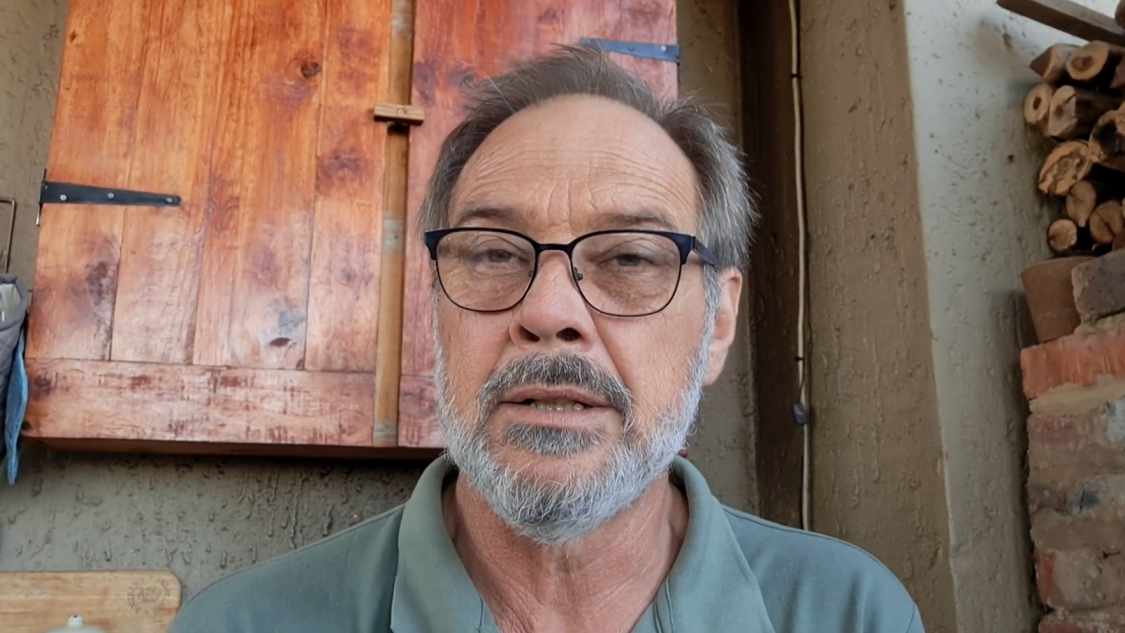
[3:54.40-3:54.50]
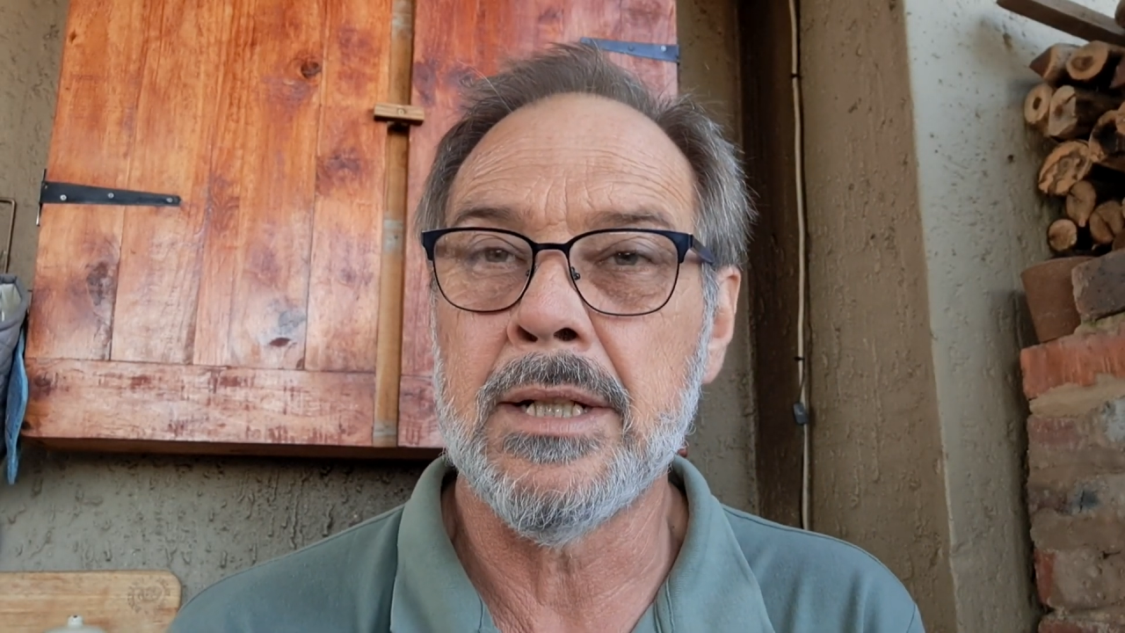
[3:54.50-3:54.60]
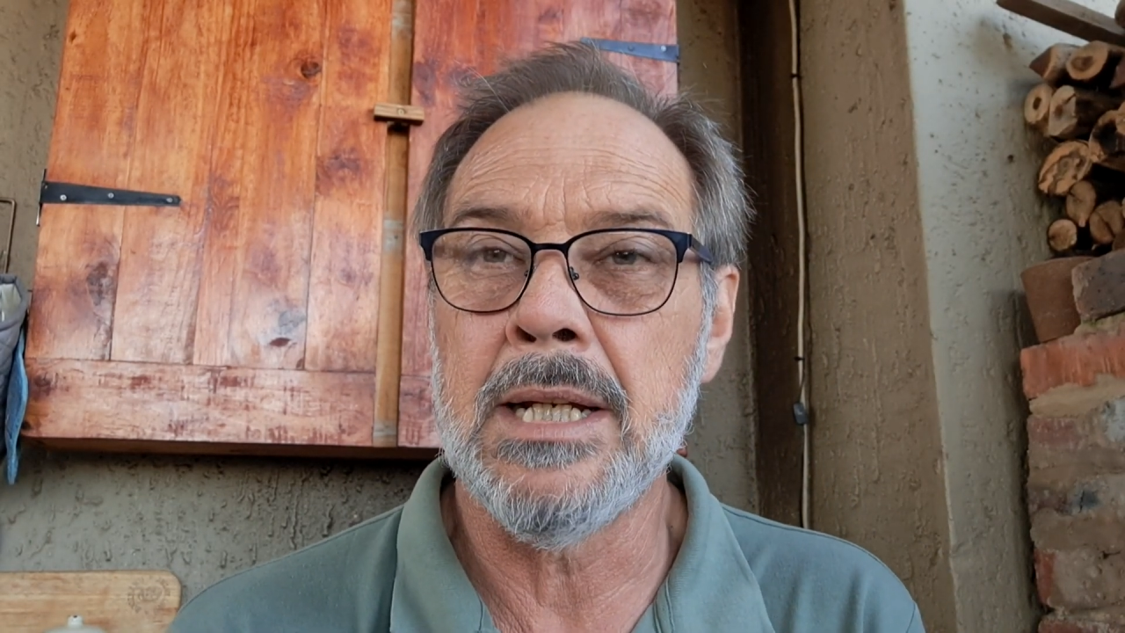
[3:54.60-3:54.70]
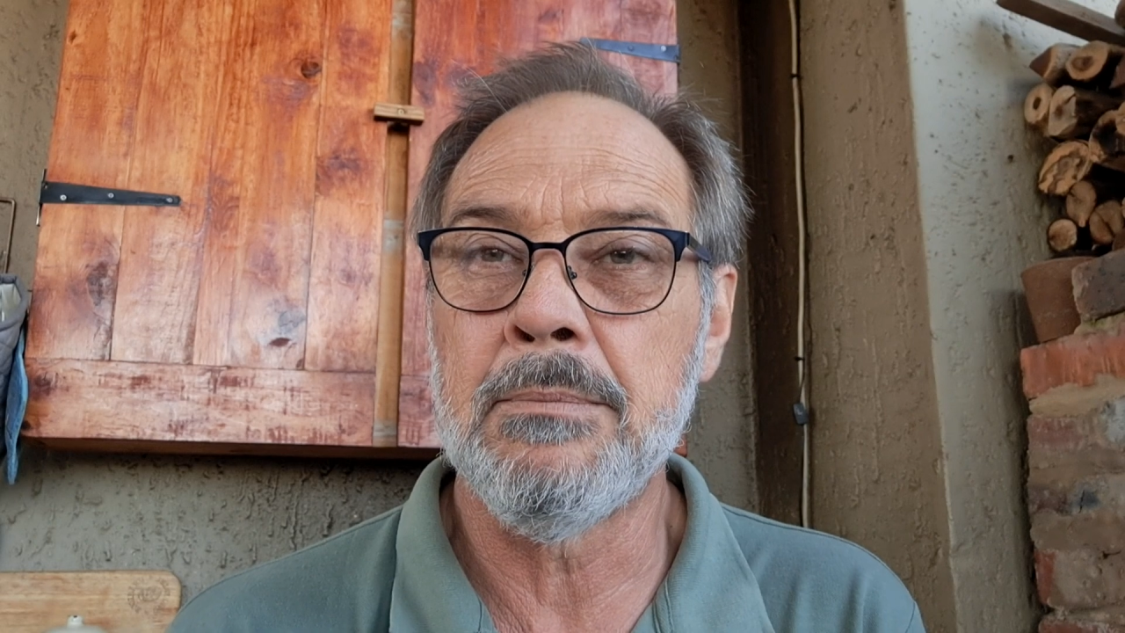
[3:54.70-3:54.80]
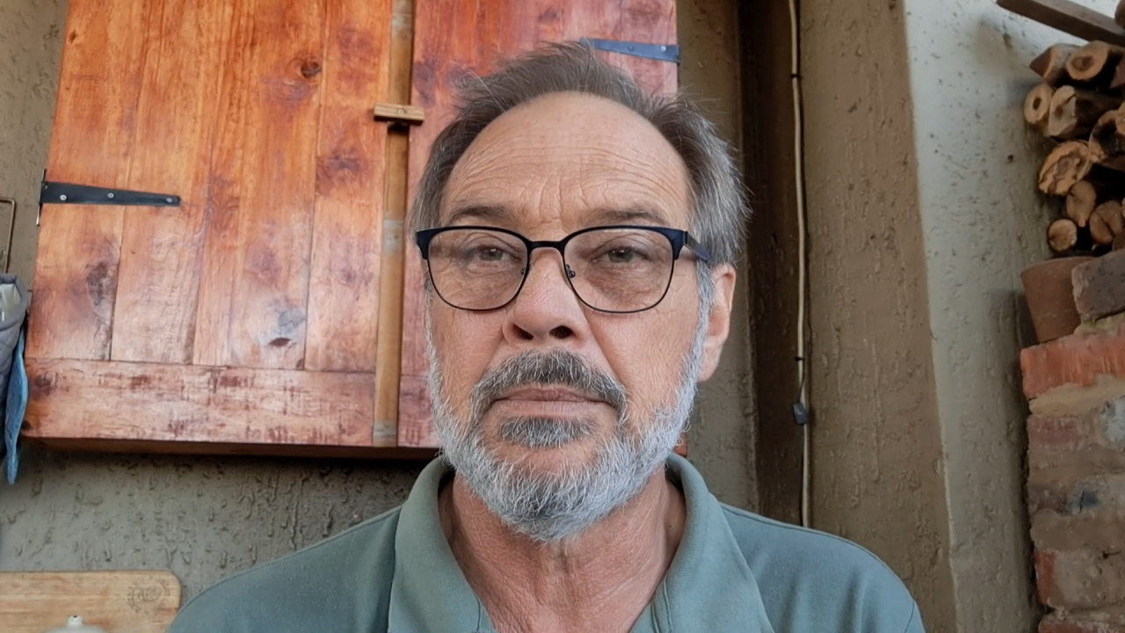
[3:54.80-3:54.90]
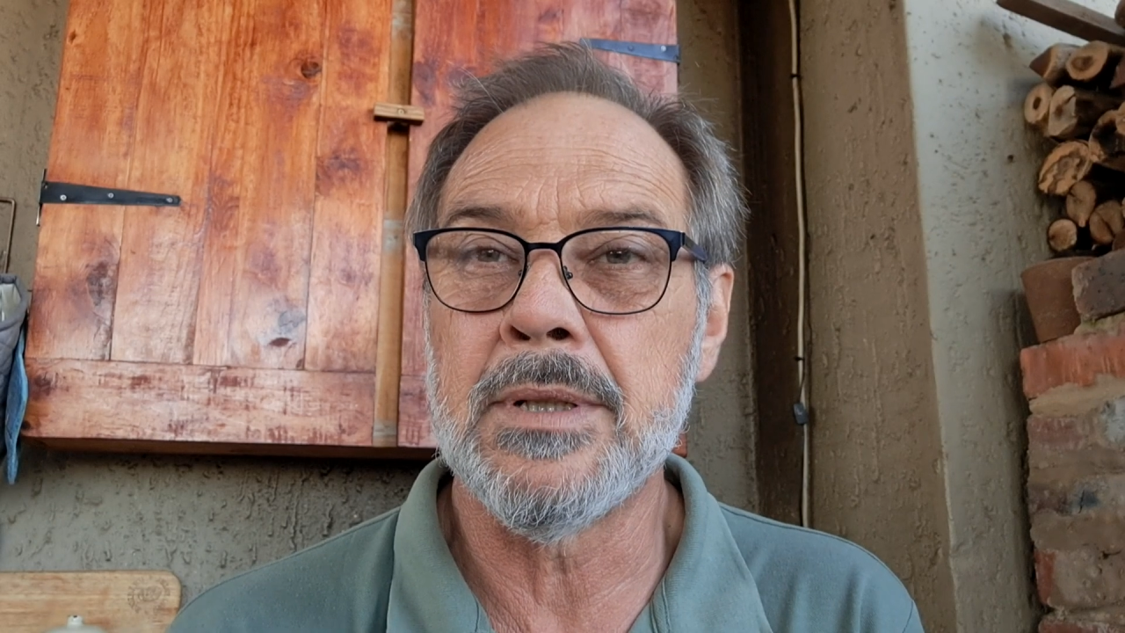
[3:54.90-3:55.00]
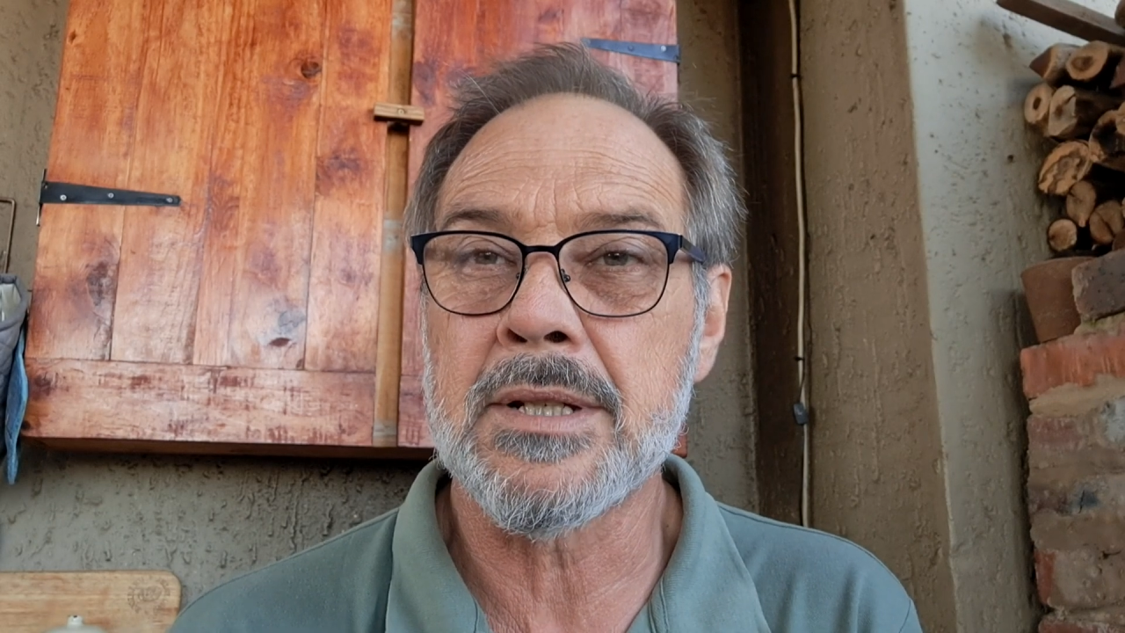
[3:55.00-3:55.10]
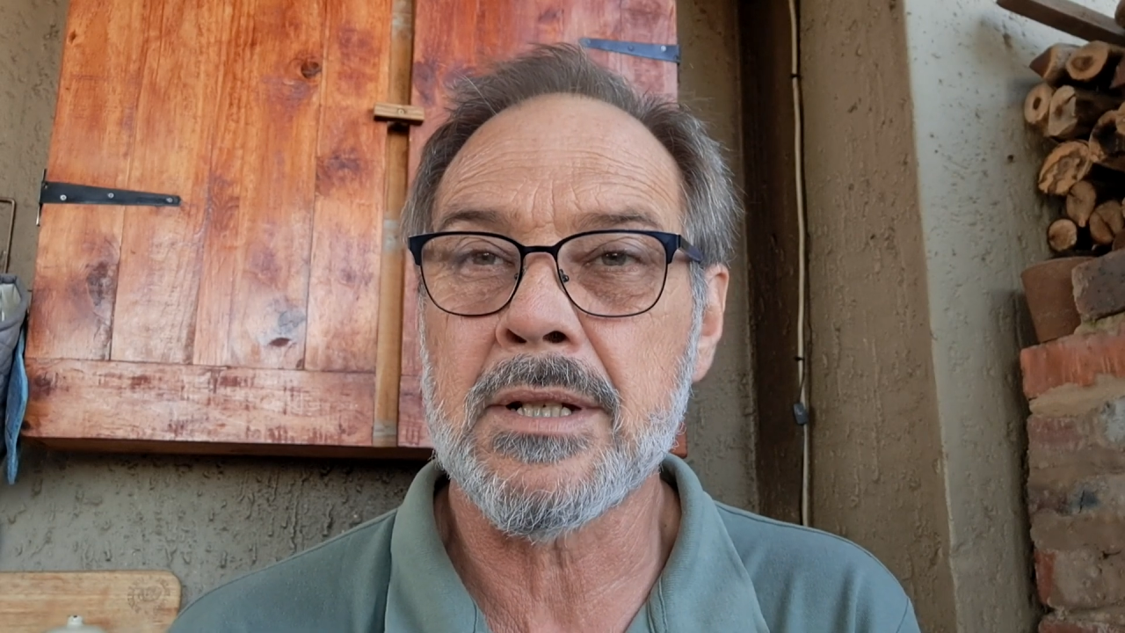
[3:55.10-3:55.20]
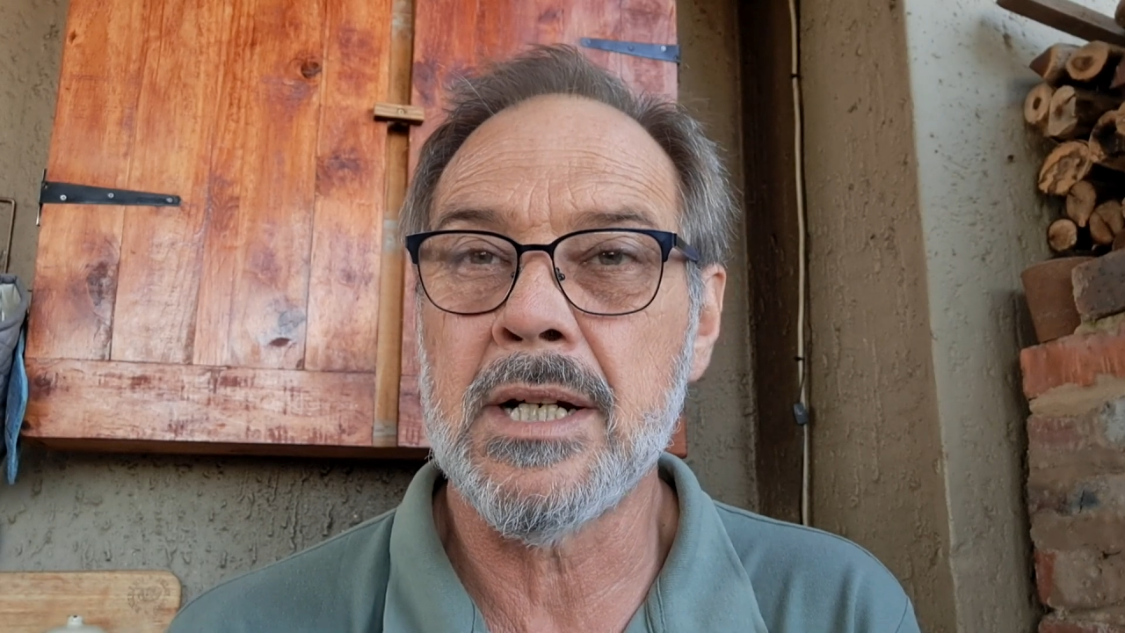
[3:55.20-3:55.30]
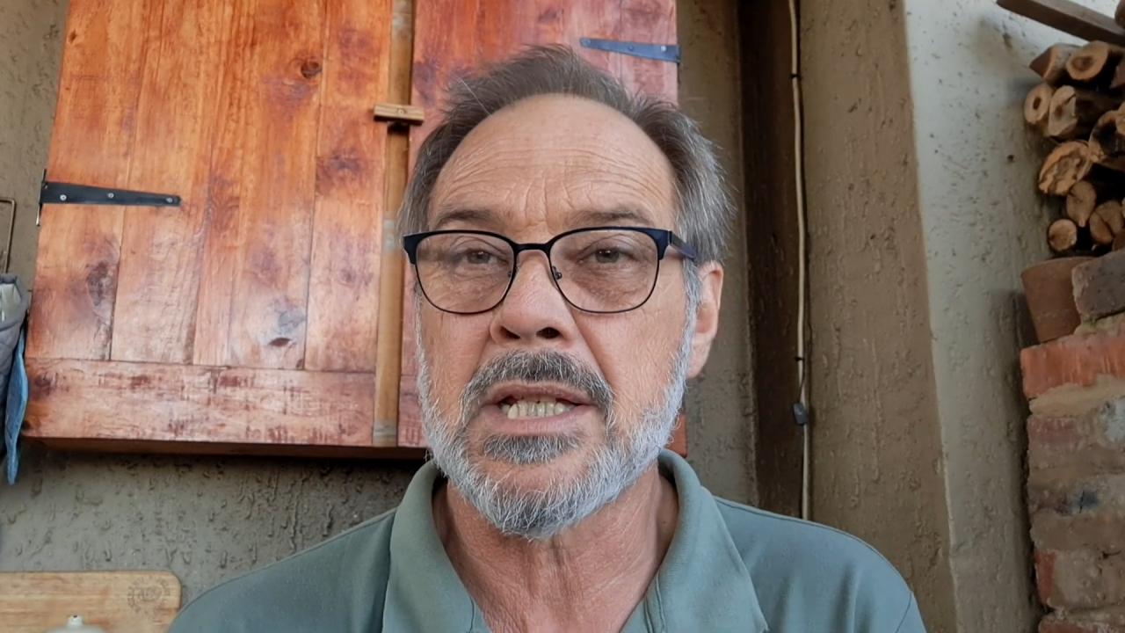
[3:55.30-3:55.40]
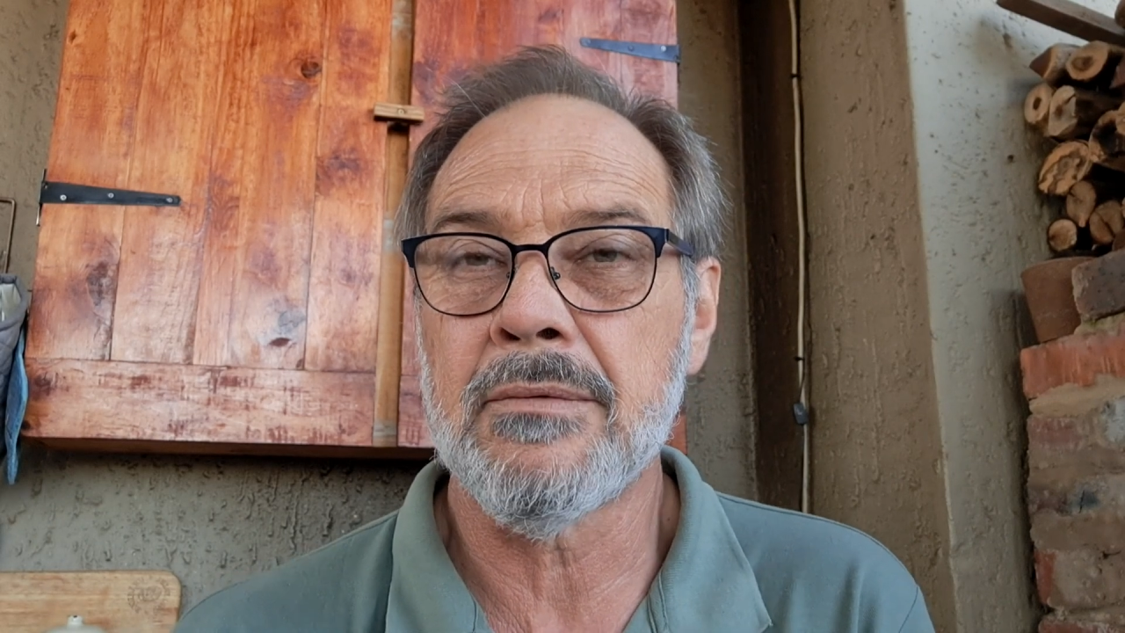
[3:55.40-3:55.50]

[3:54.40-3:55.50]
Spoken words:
keep the sides